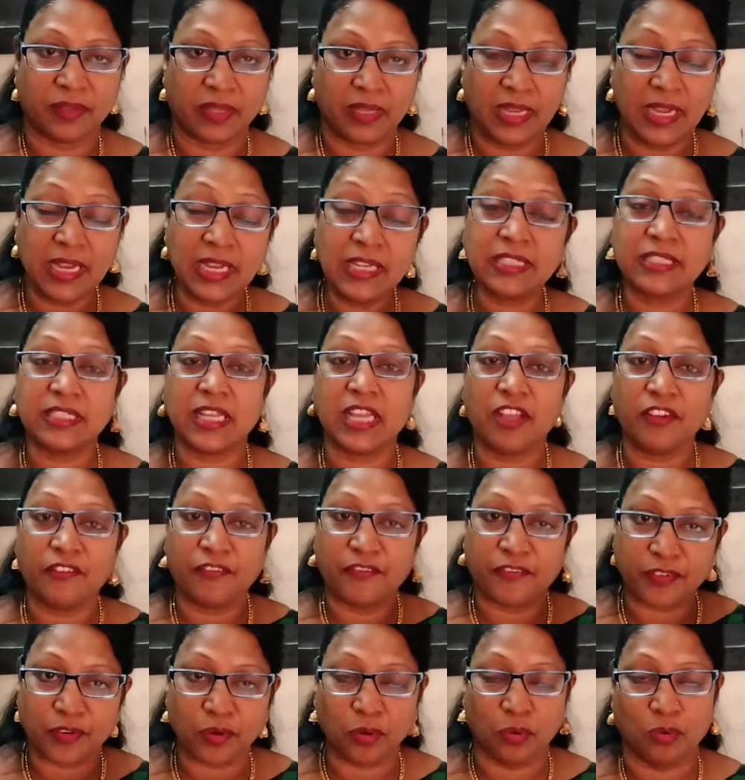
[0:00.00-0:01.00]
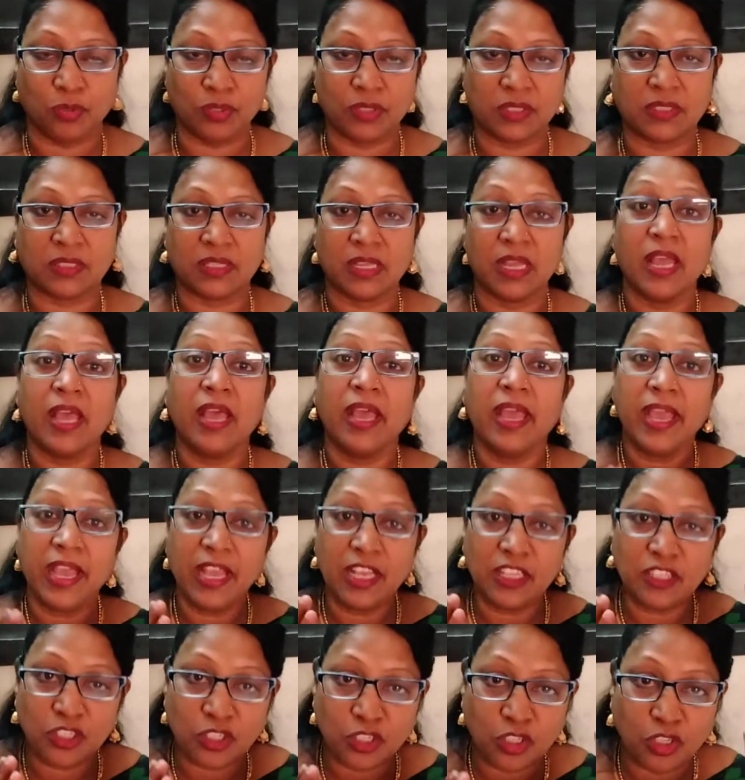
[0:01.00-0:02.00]
eating fruits
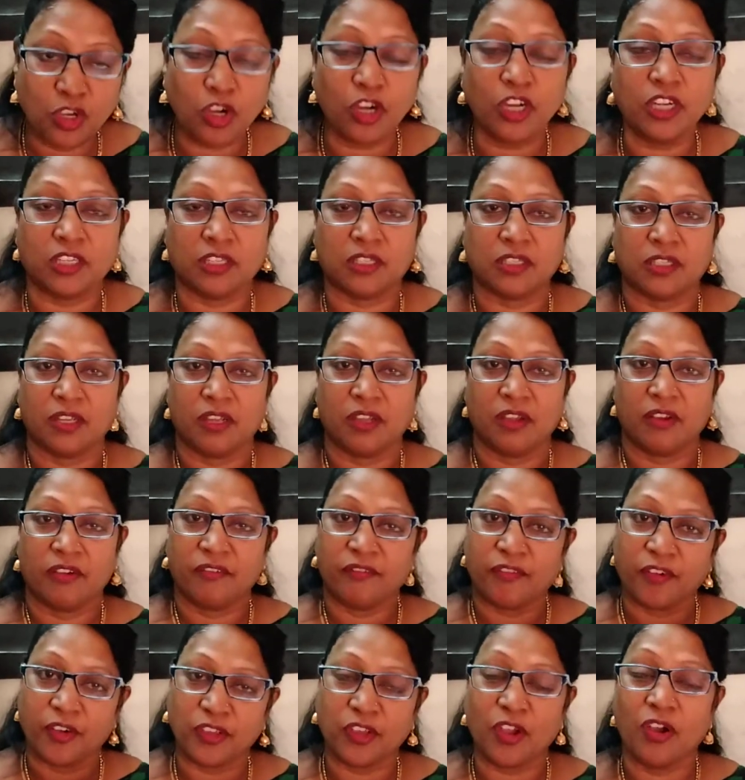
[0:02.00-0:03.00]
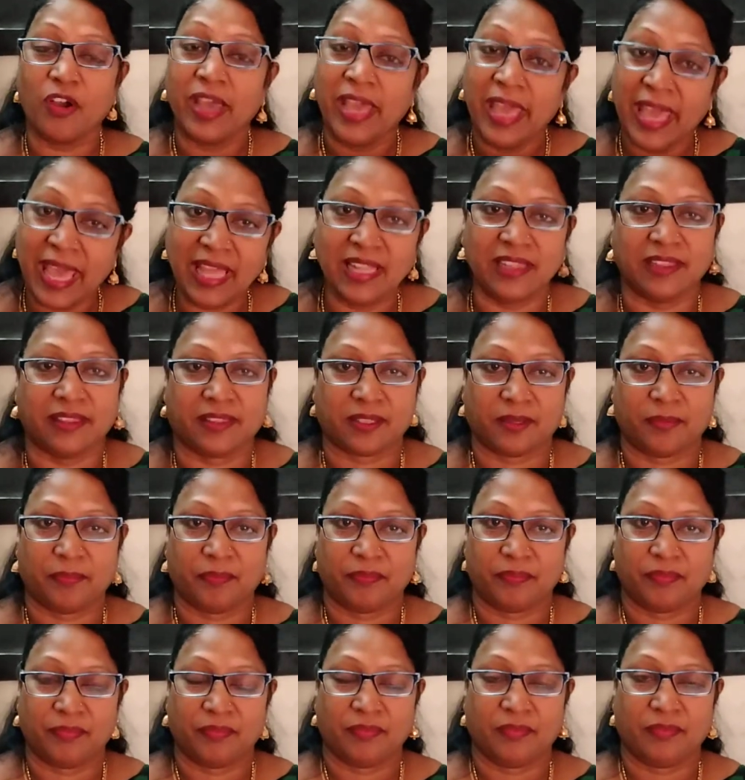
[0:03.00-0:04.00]
is good for your health.
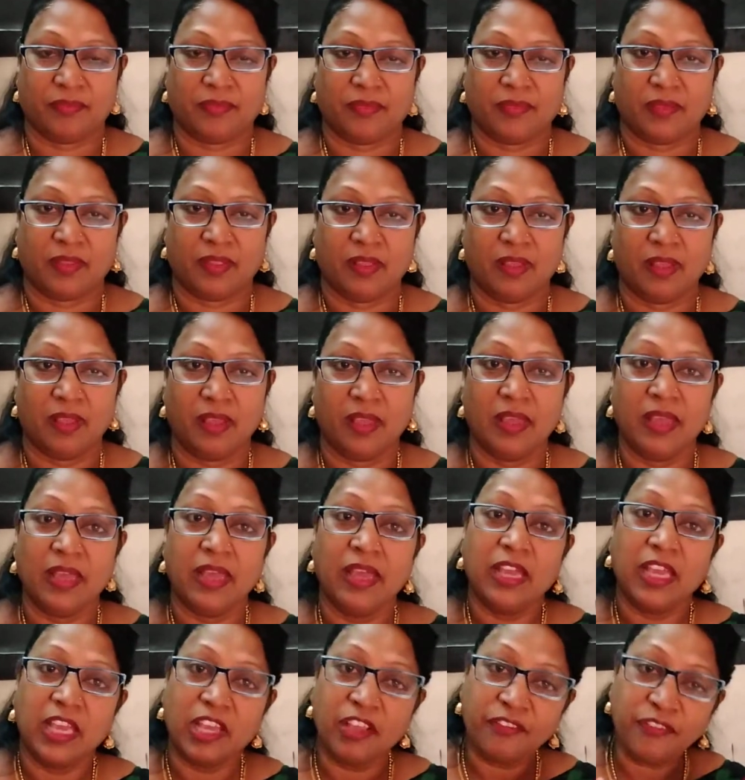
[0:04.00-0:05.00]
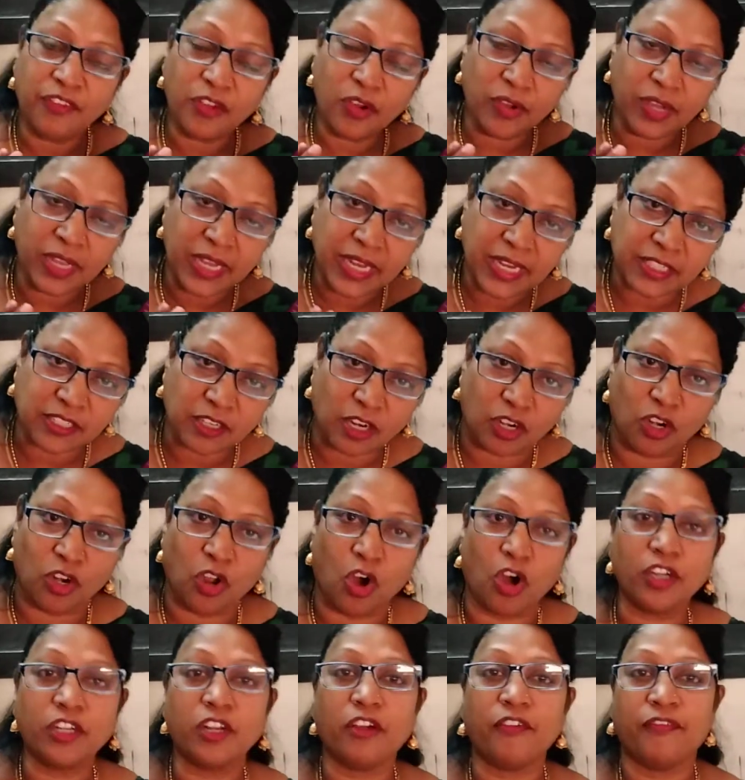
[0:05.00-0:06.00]
If you eat a
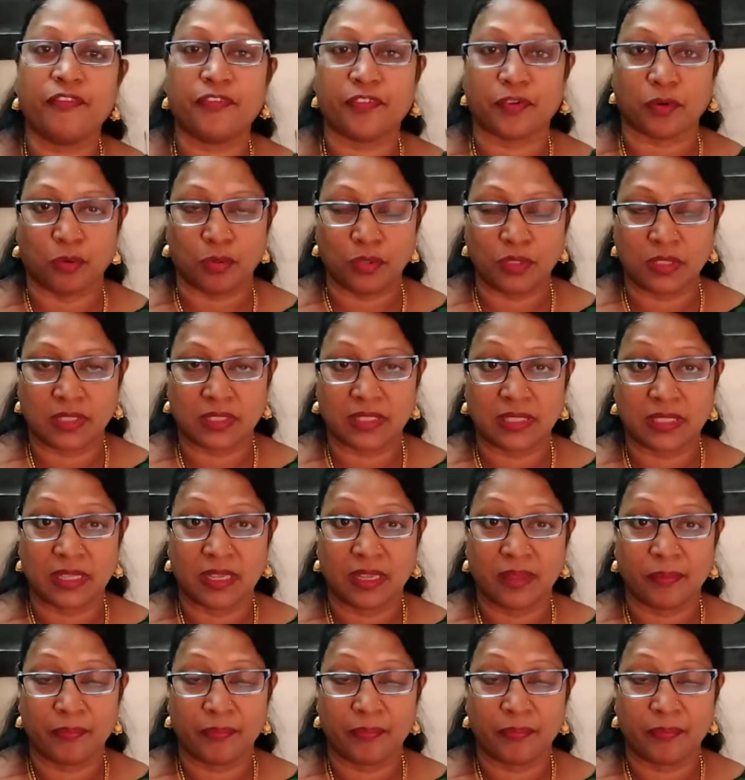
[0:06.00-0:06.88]
lot of fruits,